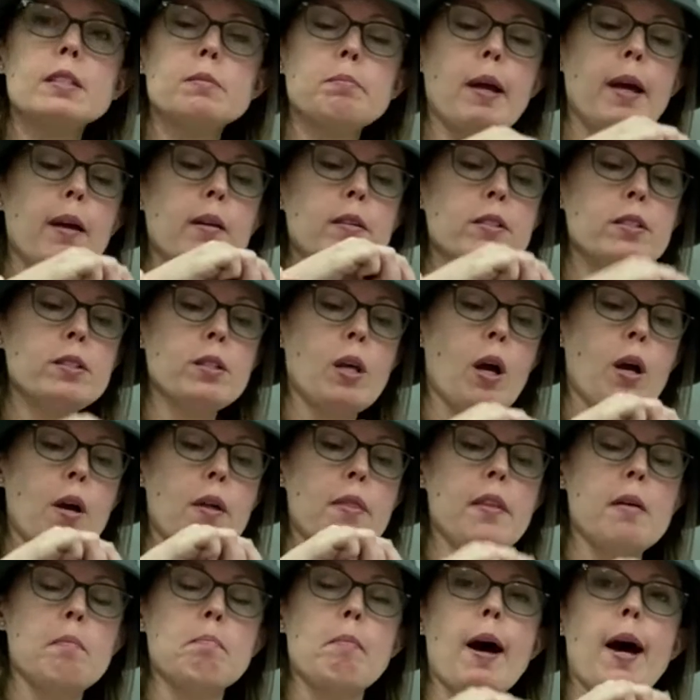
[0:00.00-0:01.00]
bounce
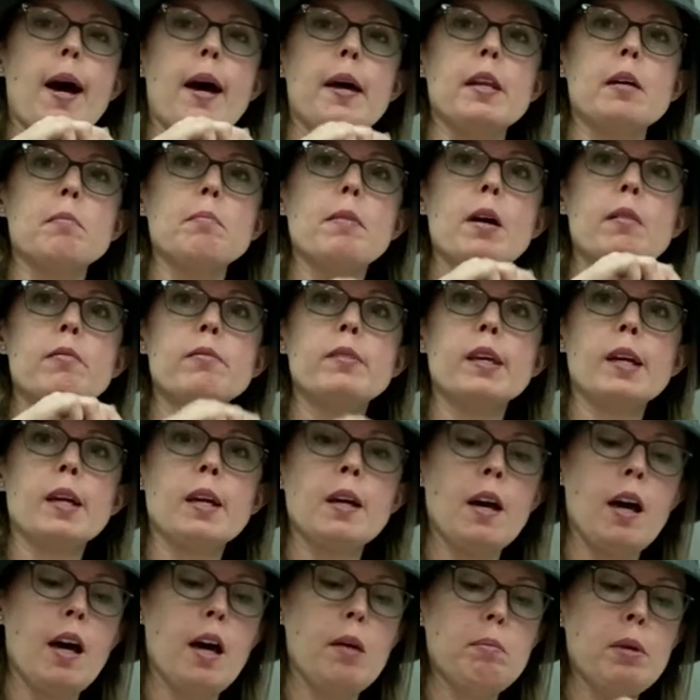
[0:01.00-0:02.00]
on the bottom of the
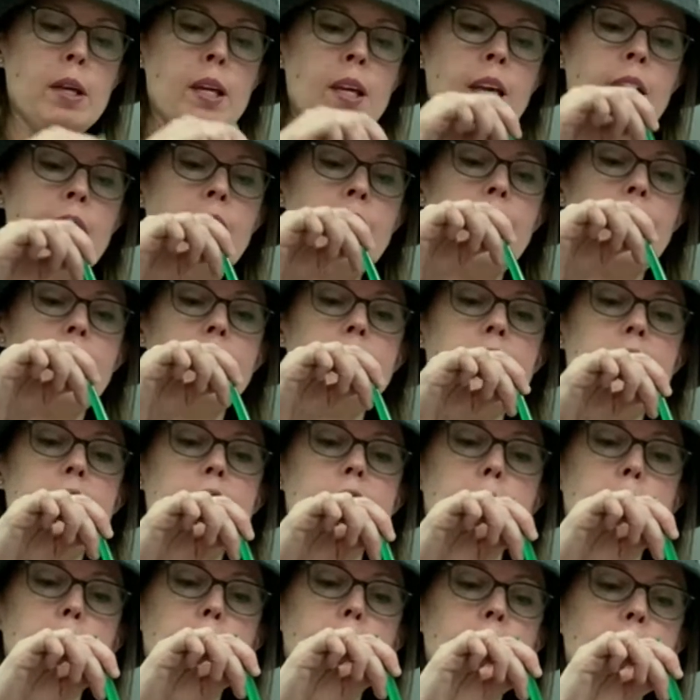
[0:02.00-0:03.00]
cup. I need
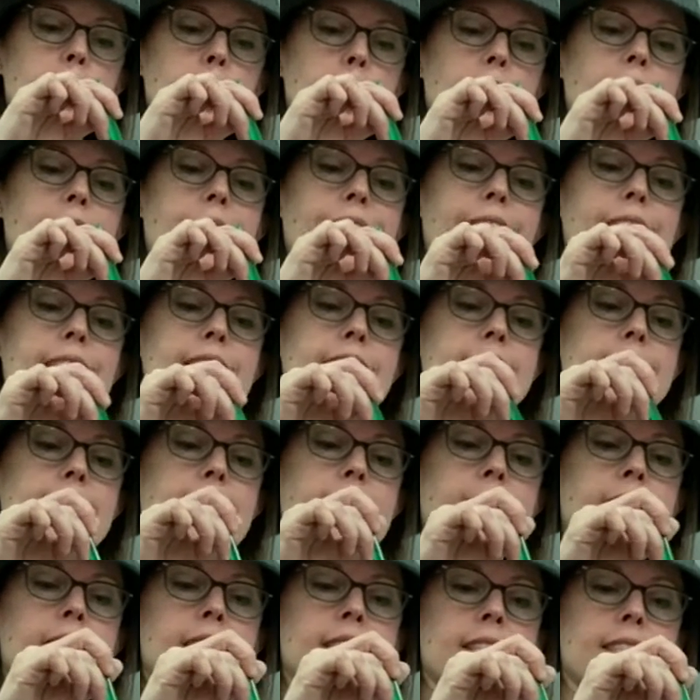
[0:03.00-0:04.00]
to push it against
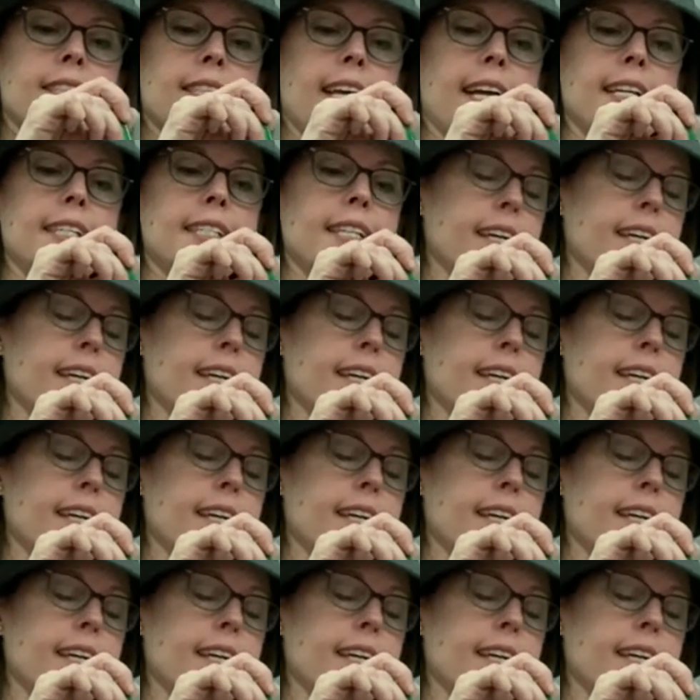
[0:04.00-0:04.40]
the inside to